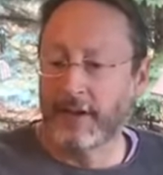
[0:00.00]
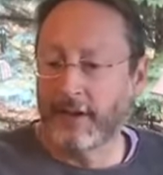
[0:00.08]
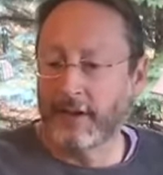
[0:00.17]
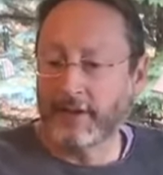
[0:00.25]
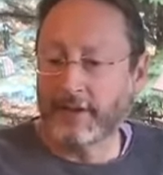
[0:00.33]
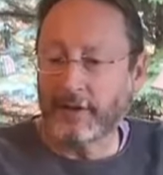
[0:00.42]

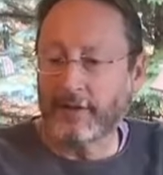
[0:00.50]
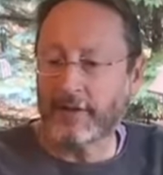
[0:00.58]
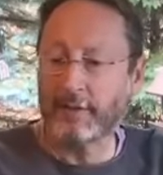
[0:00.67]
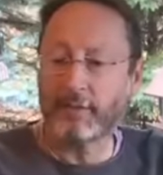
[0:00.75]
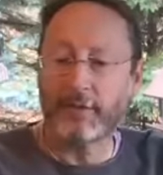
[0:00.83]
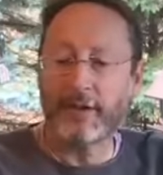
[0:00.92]

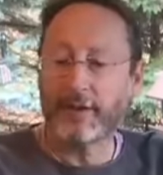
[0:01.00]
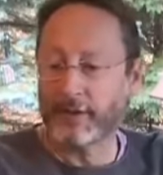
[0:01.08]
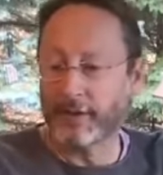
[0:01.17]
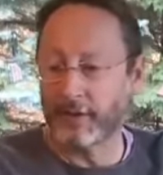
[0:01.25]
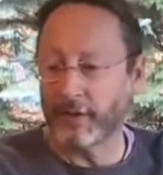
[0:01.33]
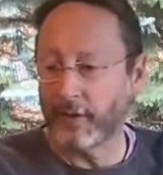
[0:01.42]
prayer
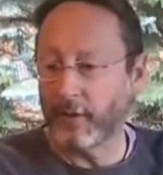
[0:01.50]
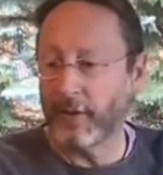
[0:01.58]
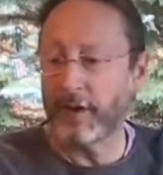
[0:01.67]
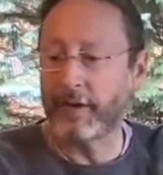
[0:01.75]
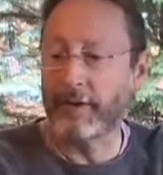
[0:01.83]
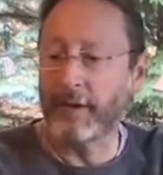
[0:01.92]
circle
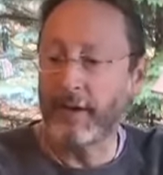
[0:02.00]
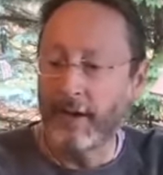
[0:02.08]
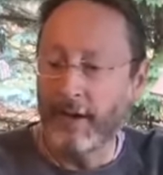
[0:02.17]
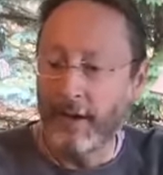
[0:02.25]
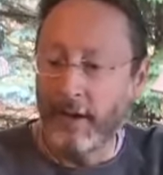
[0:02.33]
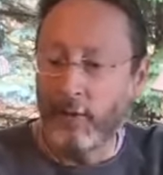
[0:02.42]
with,
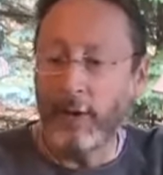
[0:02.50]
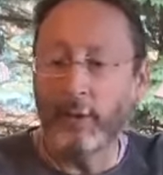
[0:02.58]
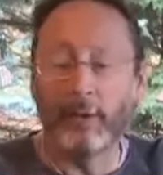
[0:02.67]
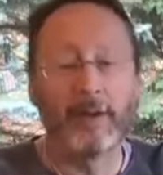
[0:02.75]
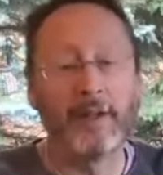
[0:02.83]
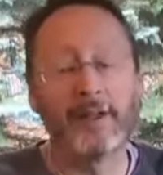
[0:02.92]
we
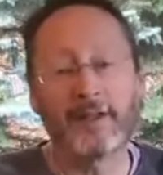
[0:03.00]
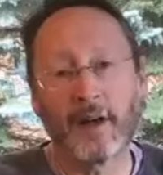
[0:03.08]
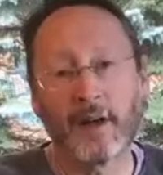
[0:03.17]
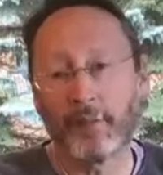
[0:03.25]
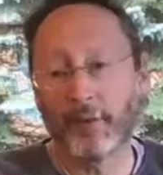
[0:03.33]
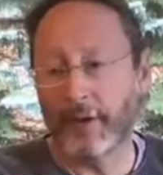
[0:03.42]
release
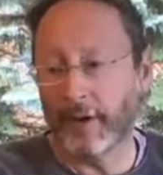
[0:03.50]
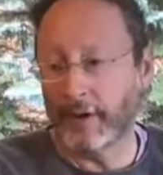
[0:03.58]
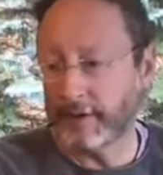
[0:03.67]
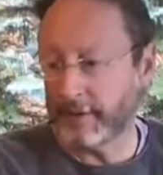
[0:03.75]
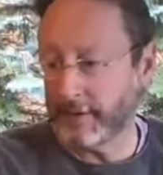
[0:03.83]
our prayers